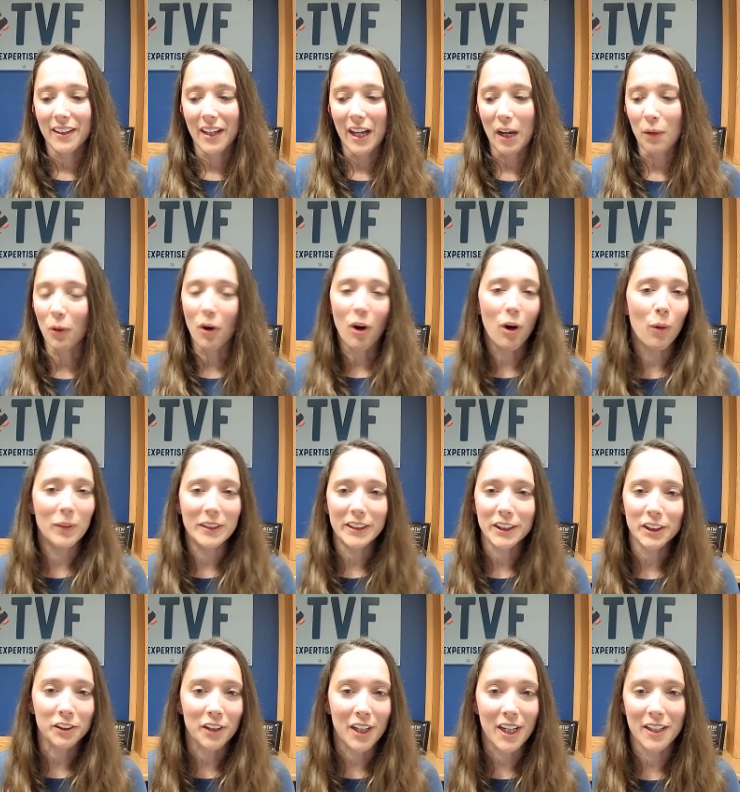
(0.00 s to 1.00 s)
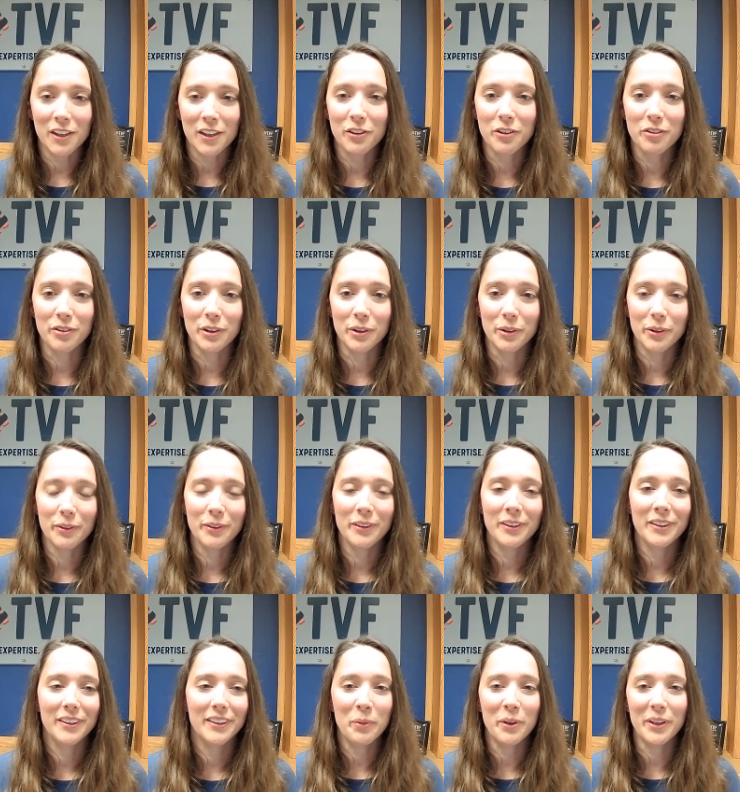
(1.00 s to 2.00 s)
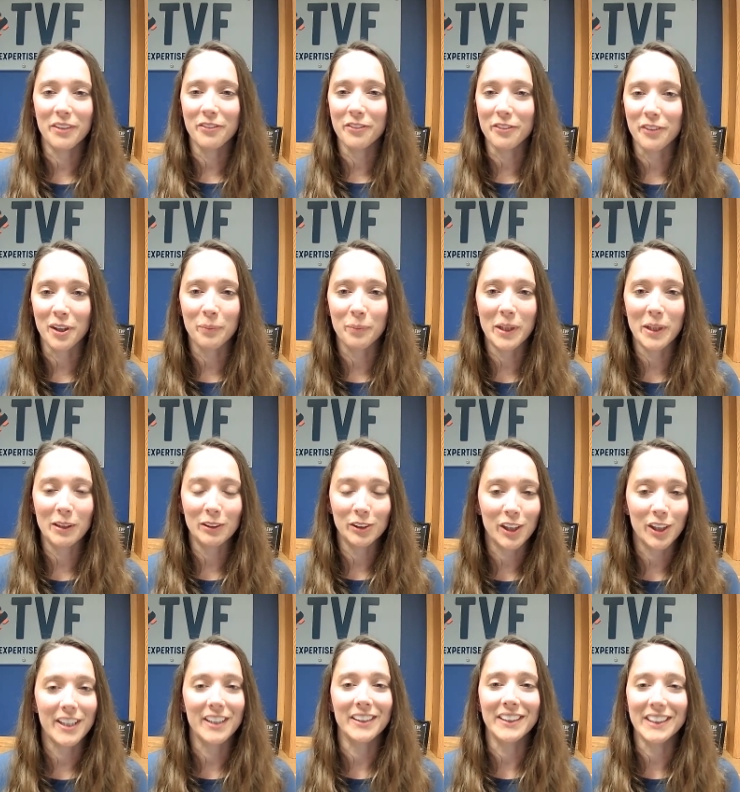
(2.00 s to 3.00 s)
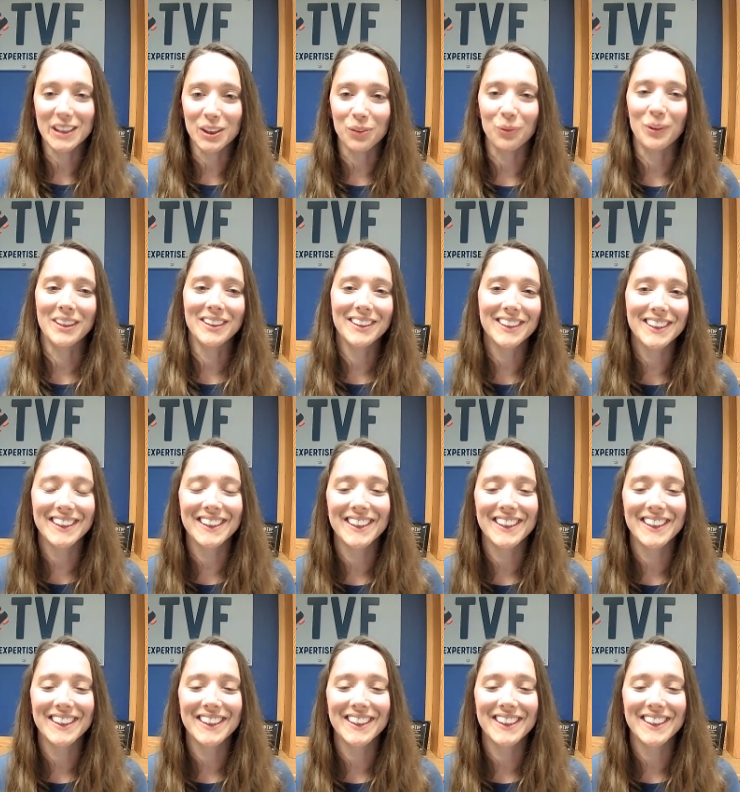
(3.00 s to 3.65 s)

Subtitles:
I will always try new food. Put it in front of me, I'll try it at least once.